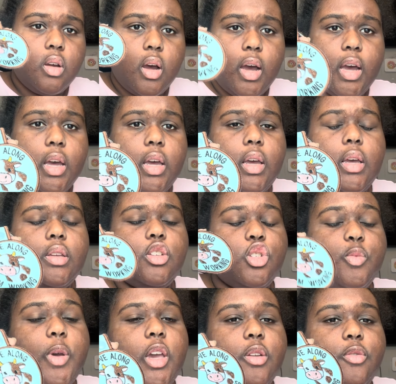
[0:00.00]
I
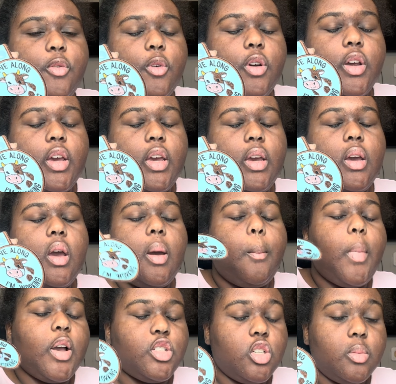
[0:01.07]
just paid for a
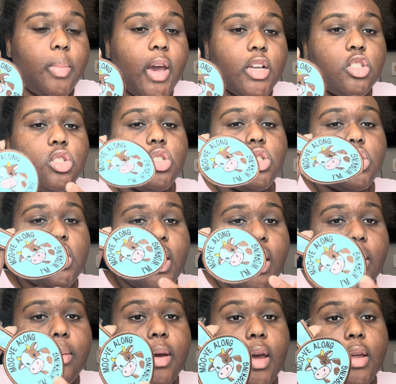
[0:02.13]
matching patch
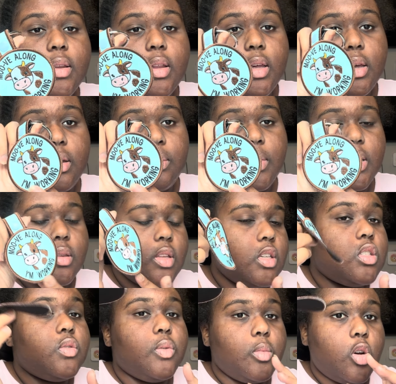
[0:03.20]
tab, and they made
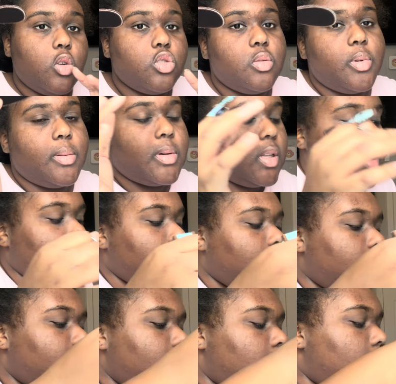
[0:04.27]
this from Ghost Buck Collective.